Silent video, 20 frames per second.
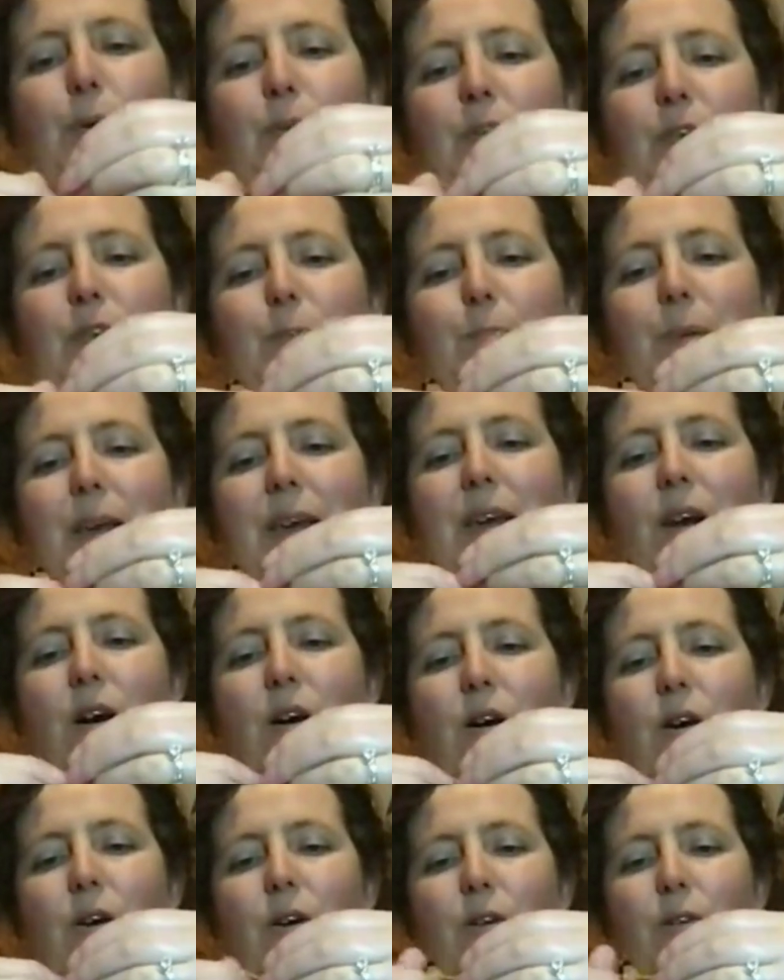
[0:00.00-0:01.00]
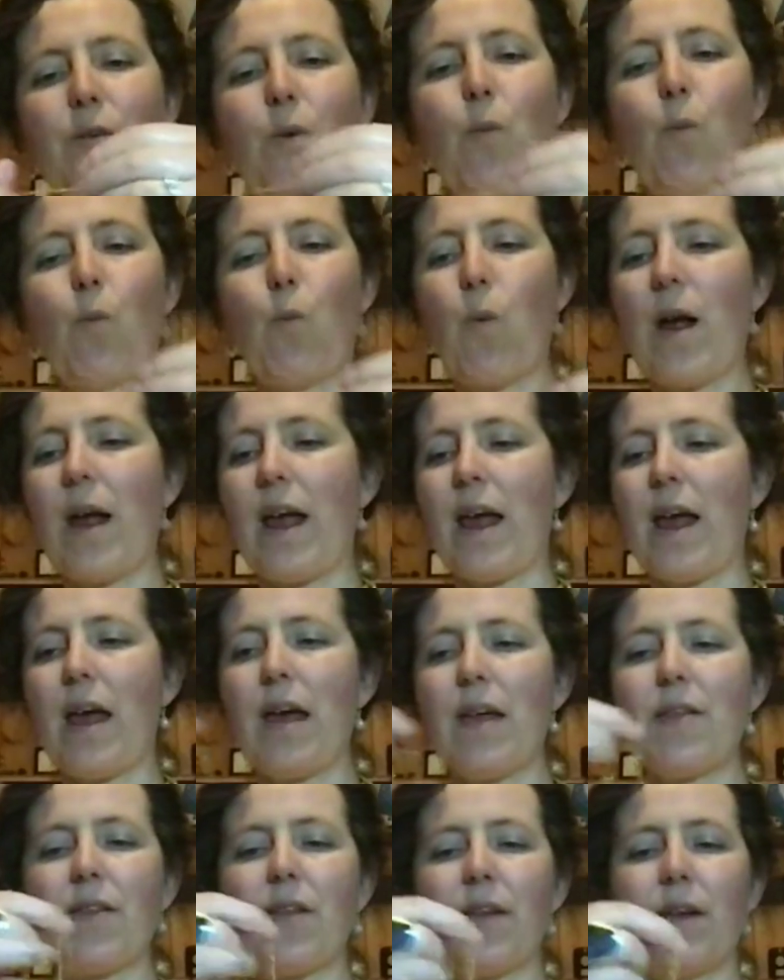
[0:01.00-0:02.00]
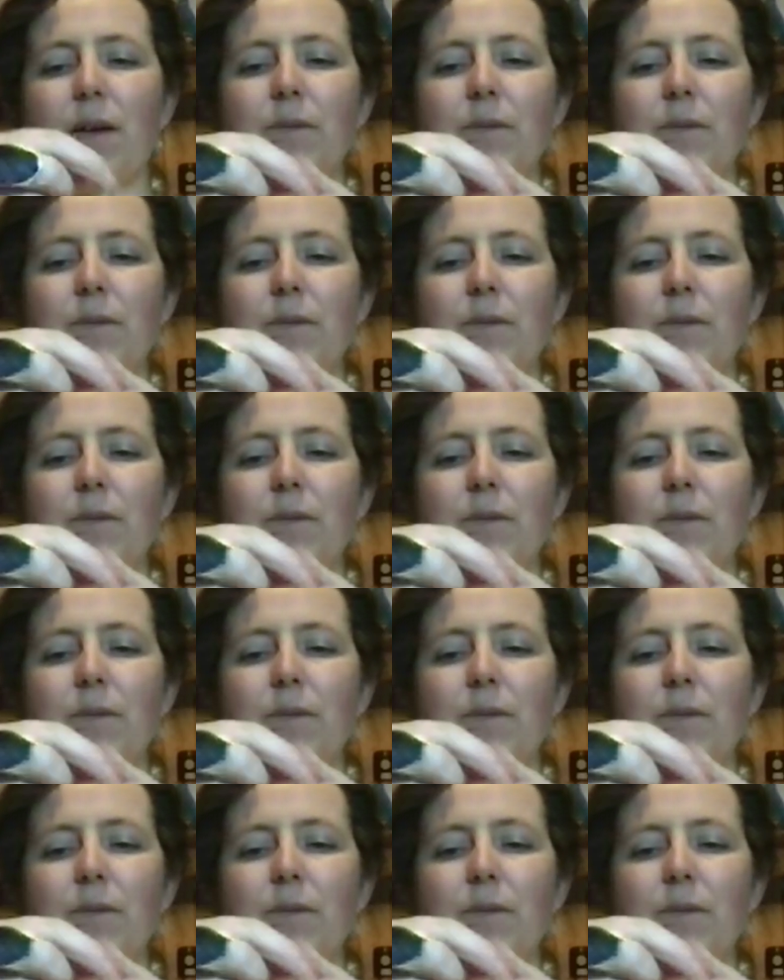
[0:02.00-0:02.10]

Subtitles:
this bee on with